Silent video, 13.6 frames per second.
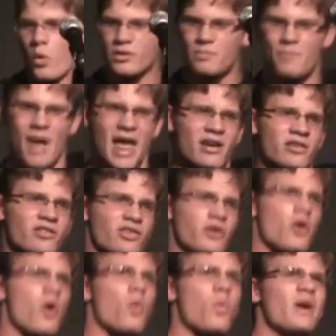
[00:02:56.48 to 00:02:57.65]
would bend to
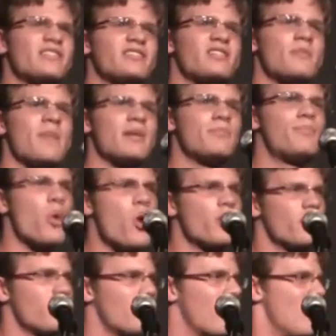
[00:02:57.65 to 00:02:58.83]
your wisdom and
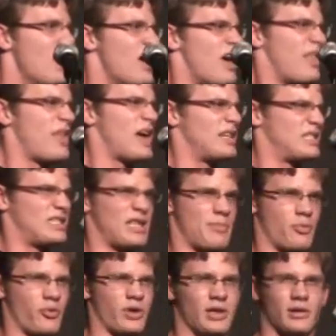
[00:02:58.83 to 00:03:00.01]
boredom. That
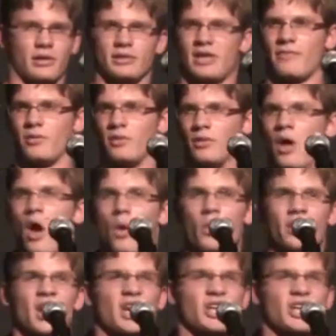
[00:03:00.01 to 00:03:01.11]
slippery little devil would